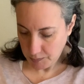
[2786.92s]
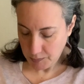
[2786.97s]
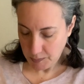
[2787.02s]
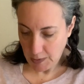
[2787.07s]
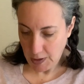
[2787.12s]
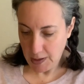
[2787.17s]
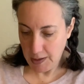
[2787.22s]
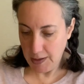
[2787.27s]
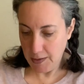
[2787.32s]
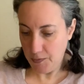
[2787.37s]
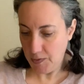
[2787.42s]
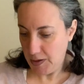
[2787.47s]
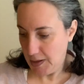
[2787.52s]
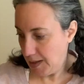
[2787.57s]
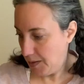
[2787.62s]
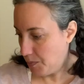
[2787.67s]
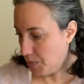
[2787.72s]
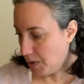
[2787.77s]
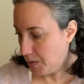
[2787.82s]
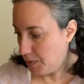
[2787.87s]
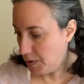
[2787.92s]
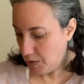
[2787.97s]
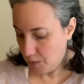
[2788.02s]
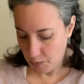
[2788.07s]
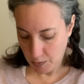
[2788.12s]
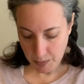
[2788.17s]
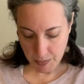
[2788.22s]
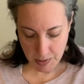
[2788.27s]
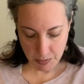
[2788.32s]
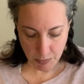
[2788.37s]
And even they probably don't
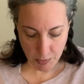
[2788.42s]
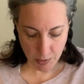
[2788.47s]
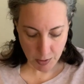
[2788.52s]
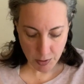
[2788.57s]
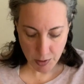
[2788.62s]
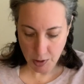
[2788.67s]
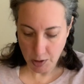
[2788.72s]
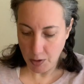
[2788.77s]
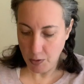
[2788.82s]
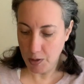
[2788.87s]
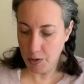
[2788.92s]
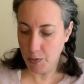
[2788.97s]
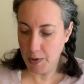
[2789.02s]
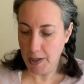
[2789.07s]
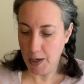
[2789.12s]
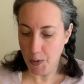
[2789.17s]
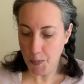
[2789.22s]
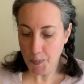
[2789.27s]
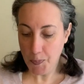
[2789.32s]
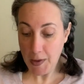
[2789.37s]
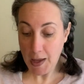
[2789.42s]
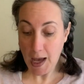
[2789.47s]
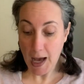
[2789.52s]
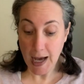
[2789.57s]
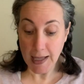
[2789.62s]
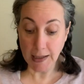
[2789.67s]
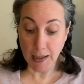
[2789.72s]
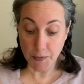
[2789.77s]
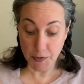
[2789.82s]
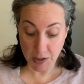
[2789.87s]
remember. So here we go. I
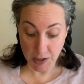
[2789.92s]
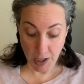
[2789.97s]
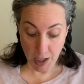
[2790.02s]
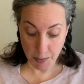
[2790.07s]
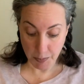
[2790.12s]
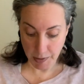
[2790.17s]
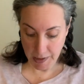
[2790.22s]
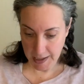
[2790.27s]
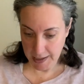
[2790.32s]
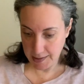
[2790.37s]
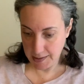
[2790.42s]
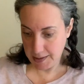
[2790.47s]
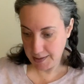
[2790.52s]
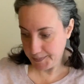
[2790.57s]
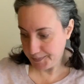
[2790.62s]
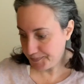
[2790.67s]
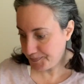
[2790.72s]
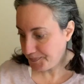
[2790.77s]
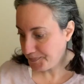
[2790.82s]
love sock lengths.